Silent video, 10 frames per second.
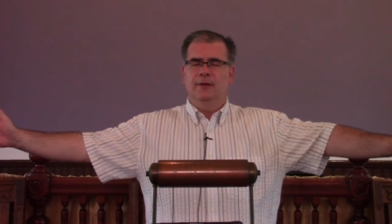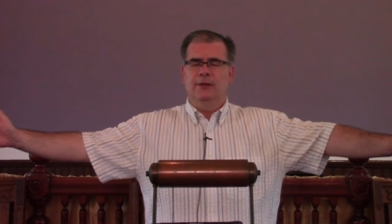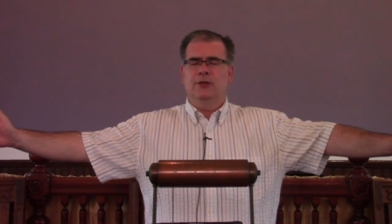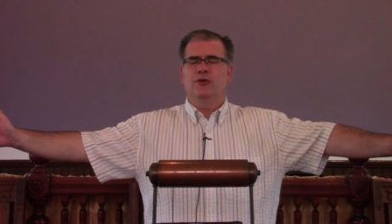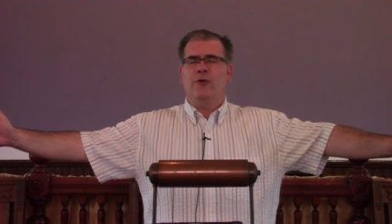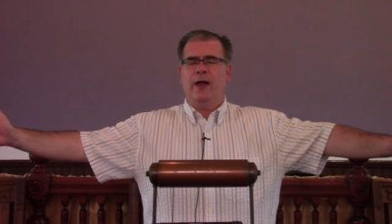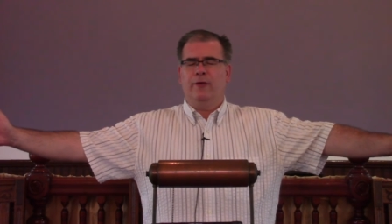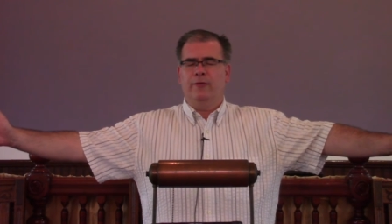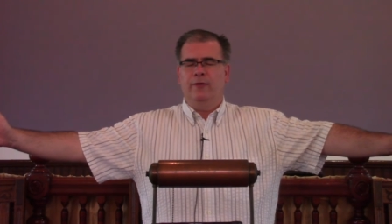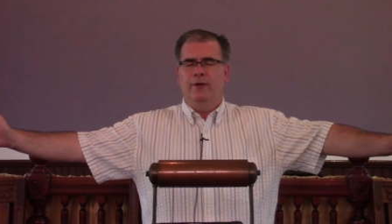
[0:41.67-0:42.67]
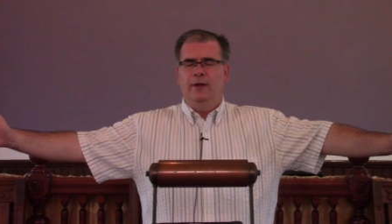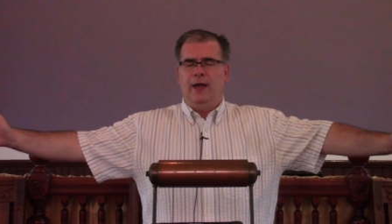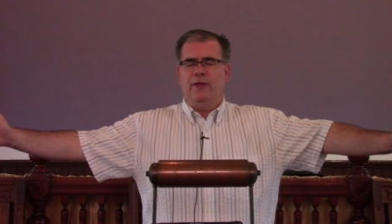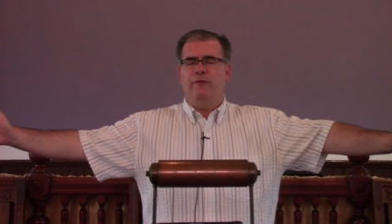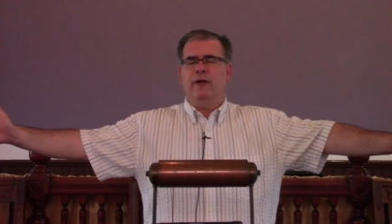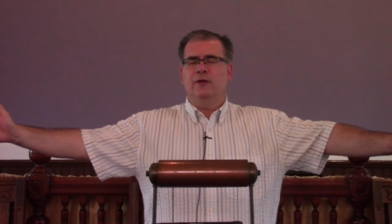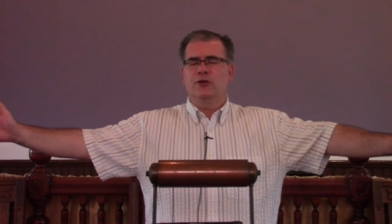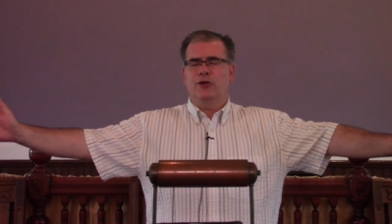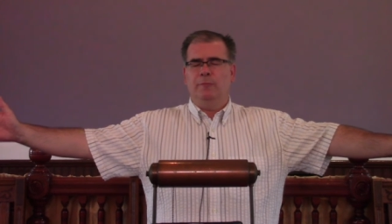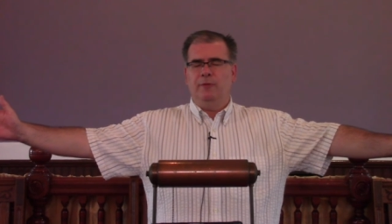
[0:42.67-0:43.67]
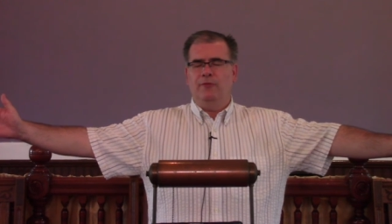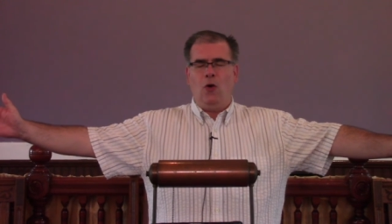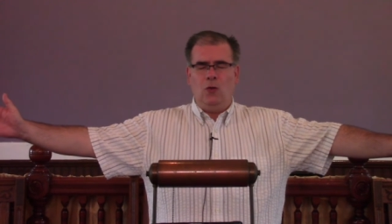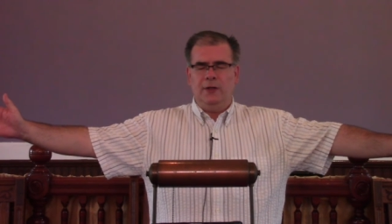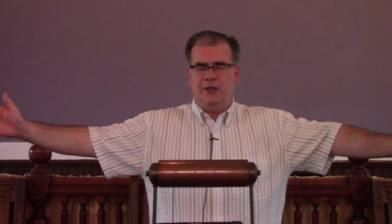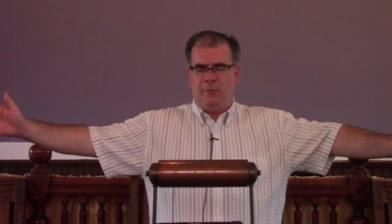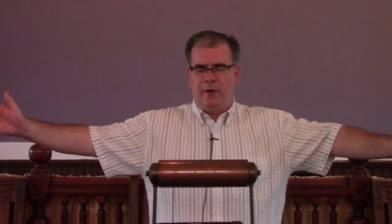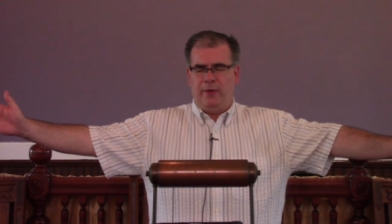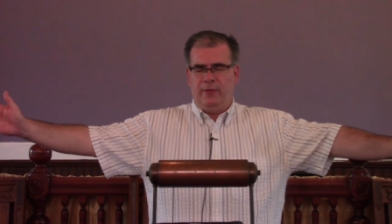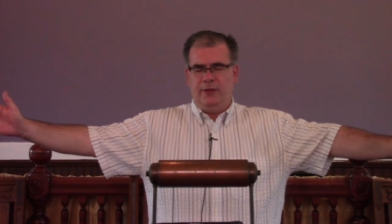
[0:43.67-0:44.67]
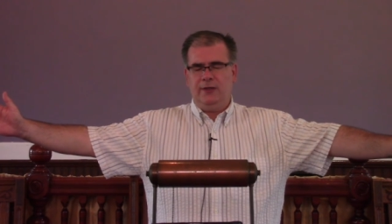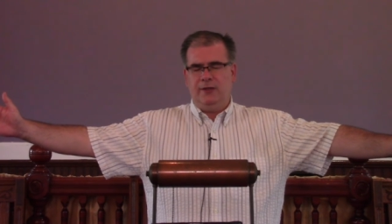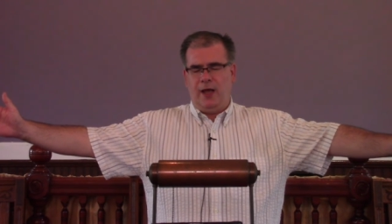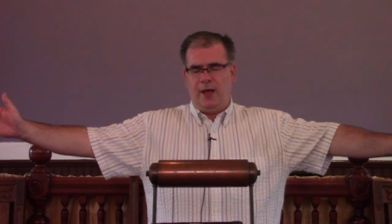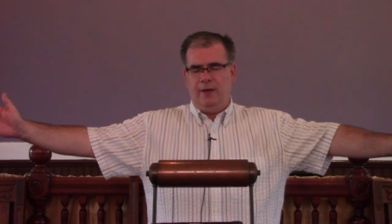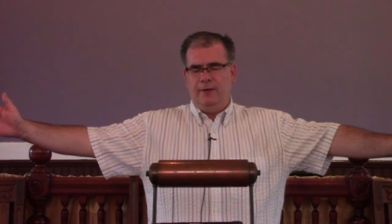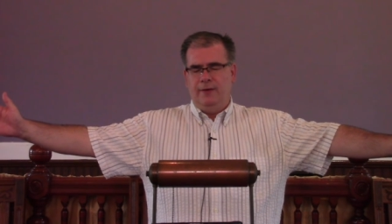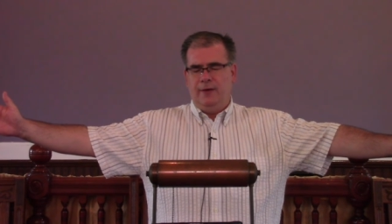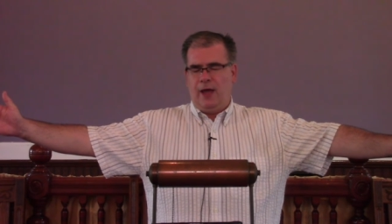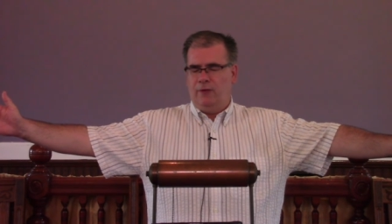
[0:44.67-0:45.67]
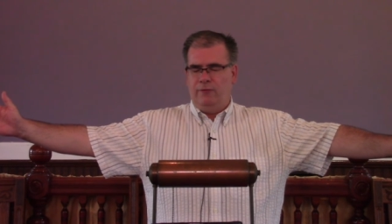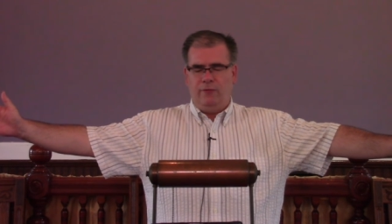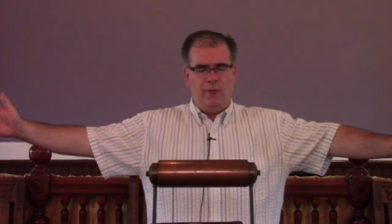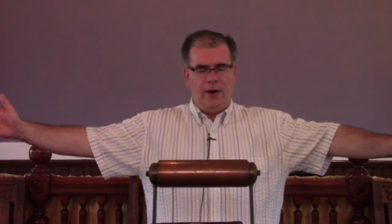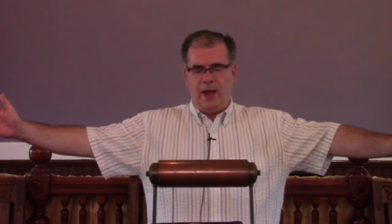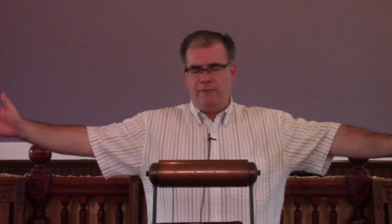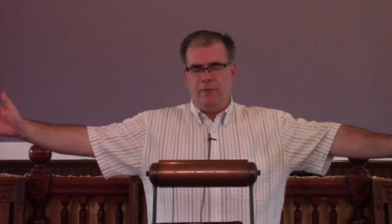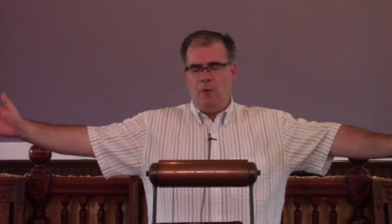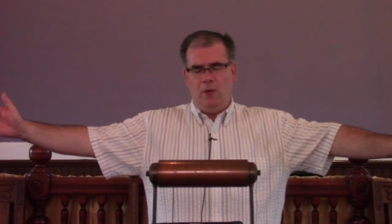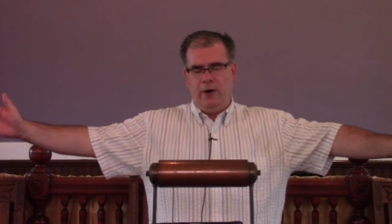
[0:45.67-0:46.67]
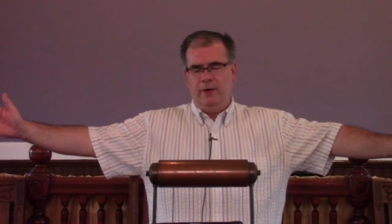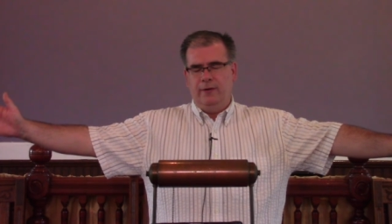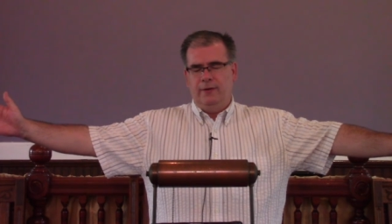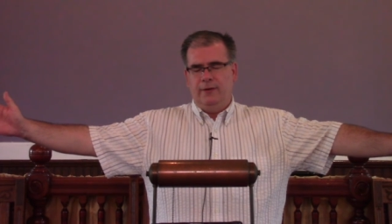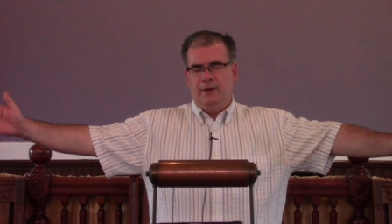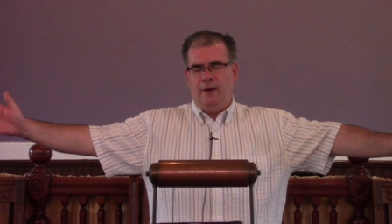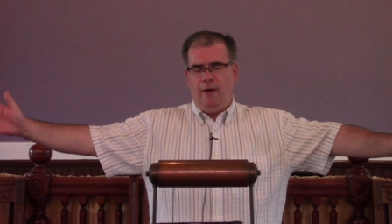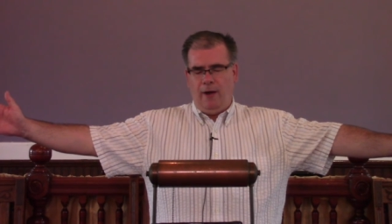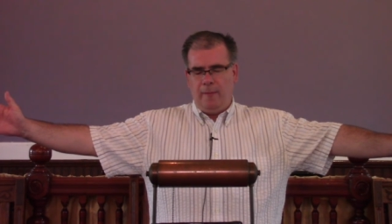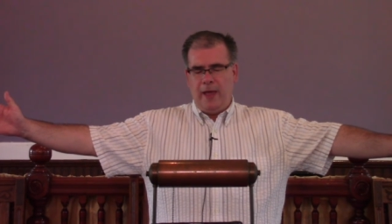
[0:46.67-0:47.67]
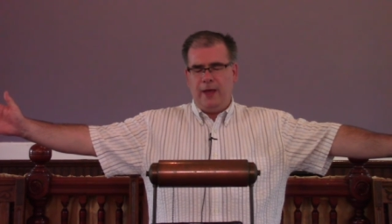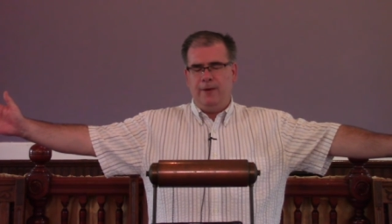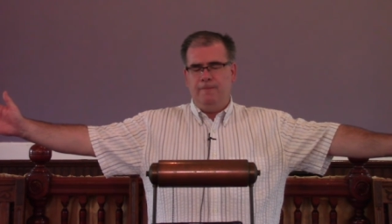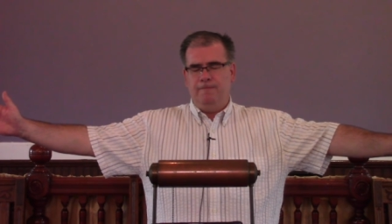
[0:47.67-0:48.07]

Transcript: and the strength and the fellowship of the Holy Spirit this day and forevermore. Amen.